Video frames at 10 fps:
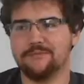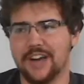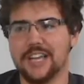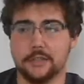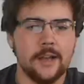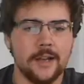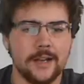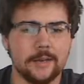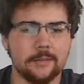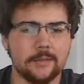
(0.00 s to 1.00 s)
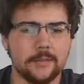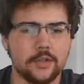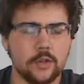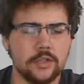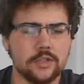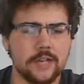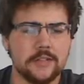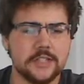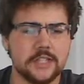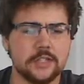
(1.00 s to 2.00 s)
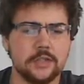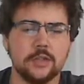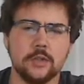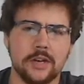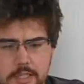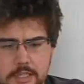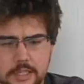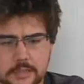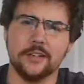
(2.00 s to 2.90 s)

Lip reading: Fuck you. George Travis says, do you have a dick?